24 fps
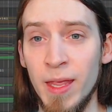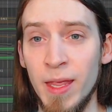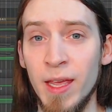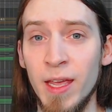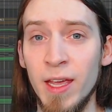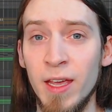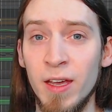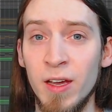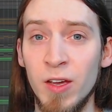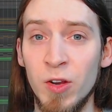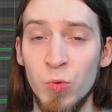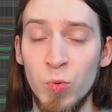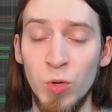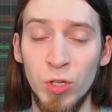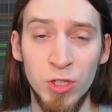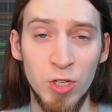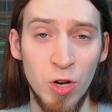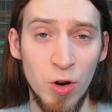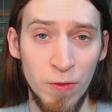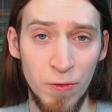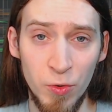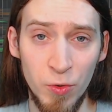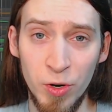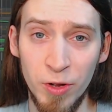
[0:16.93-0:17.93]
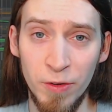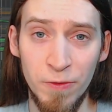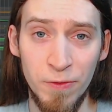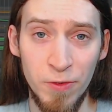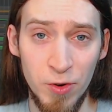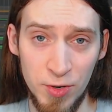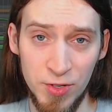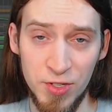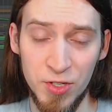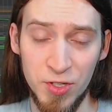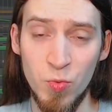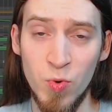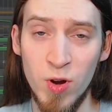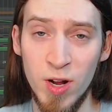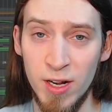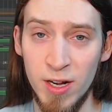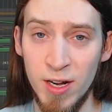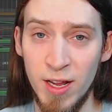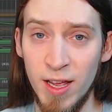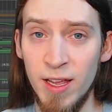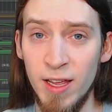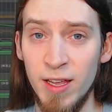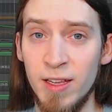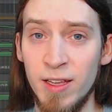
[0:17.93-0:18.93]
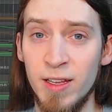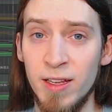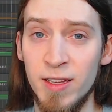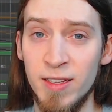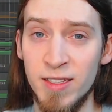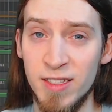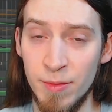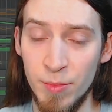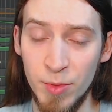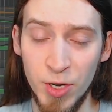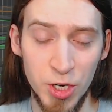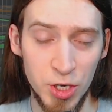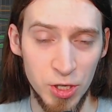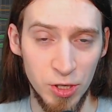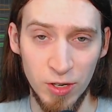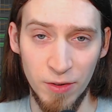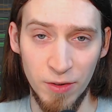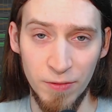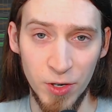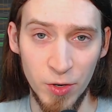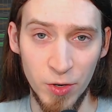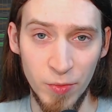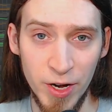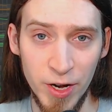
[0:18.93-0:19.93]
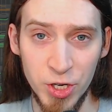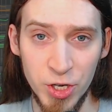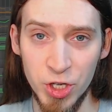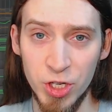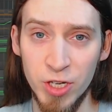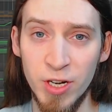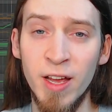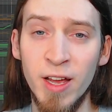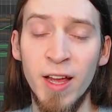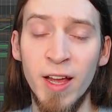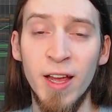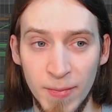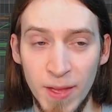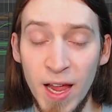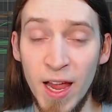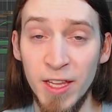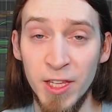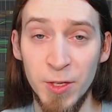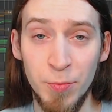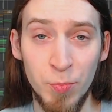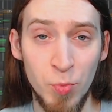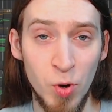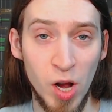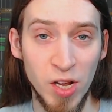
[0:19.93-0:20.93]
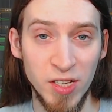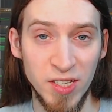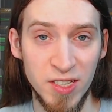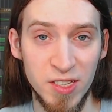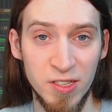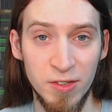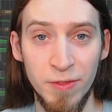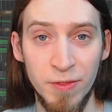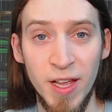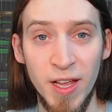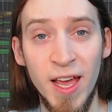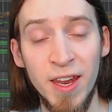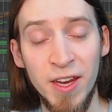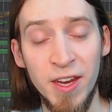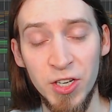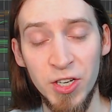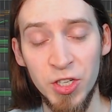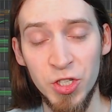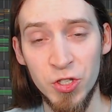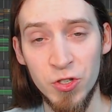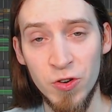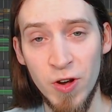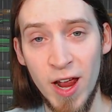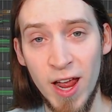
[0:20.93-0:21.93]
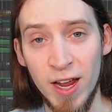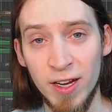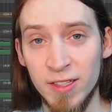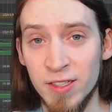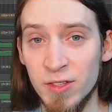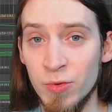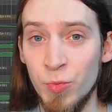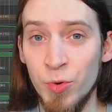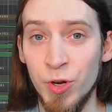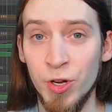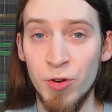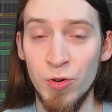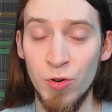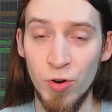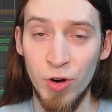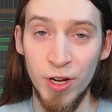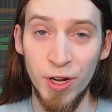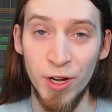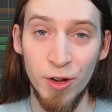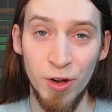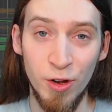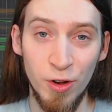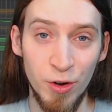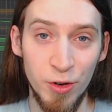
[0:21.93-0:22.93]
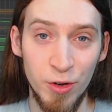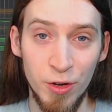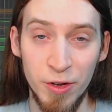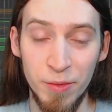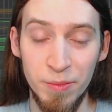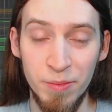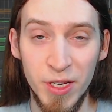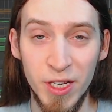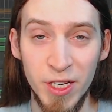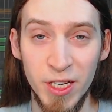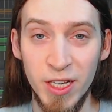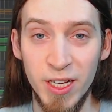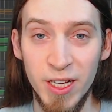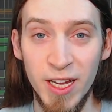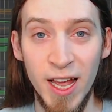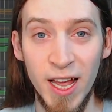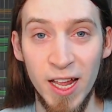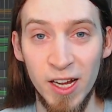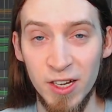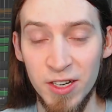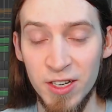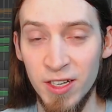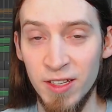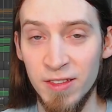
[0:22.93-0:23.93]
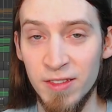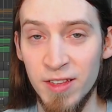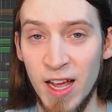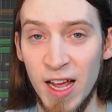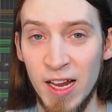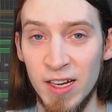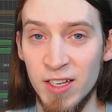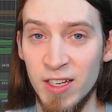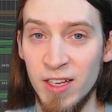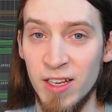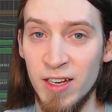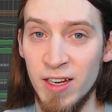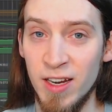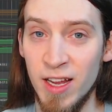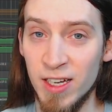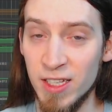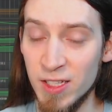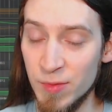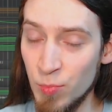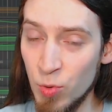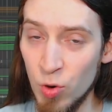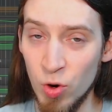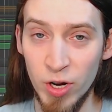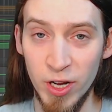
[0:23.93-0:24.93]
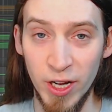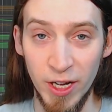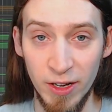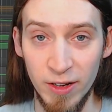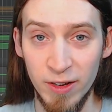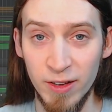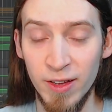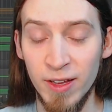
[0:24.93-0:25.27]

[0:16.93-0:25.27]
and we'll go through the first run and some initial configuration and the process of adding tracks, recording audio and MIDI, editing that and exporting.